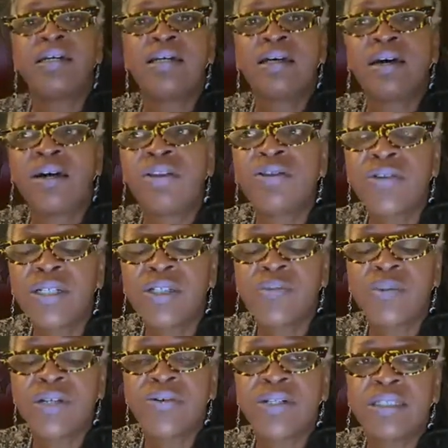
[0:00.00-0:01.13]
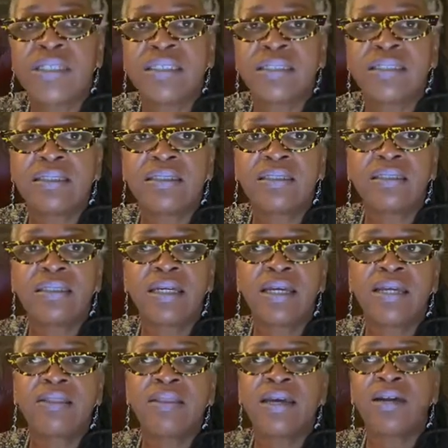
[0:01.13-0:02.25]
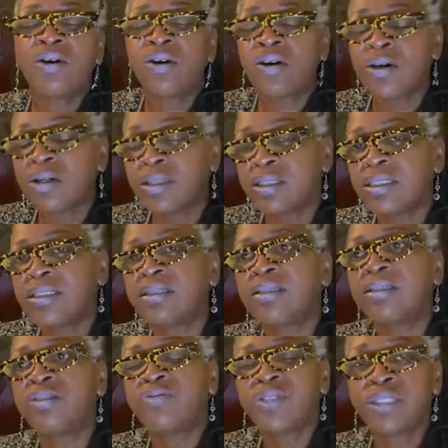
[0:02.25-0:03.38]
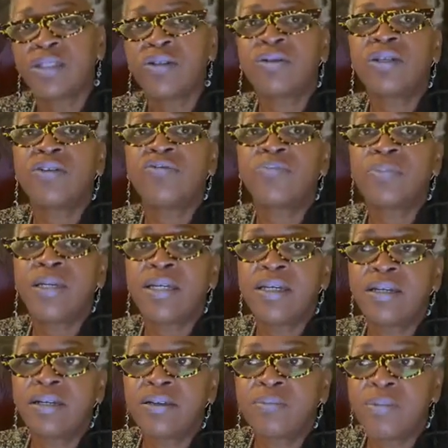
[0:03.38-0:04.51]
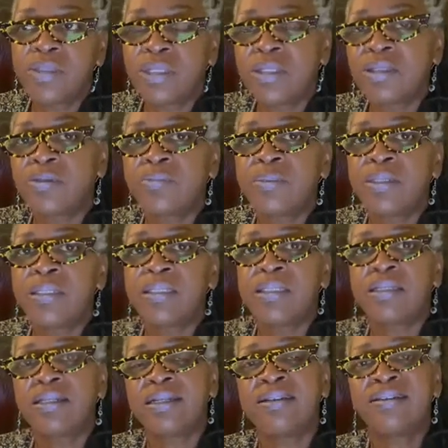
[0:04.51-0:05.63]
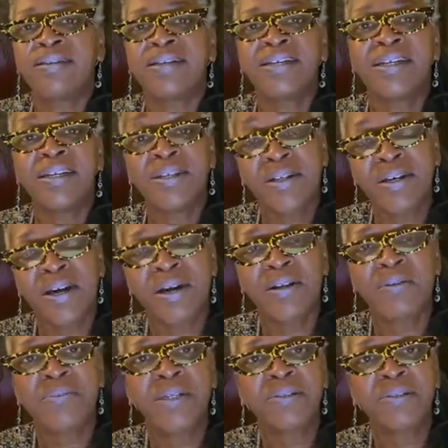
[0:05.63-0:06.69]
other experiences, and that all is the result of being a participant in the gig economy.